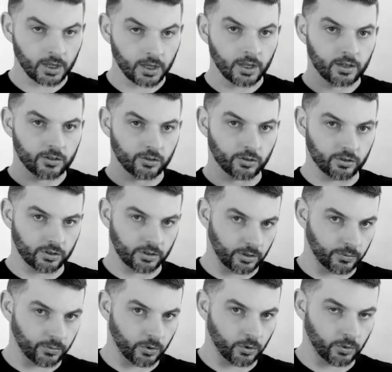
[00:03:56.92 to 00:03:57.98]
So
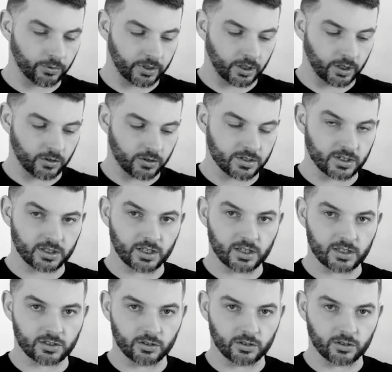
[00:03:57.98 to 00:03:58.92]
the whole thing goes like this.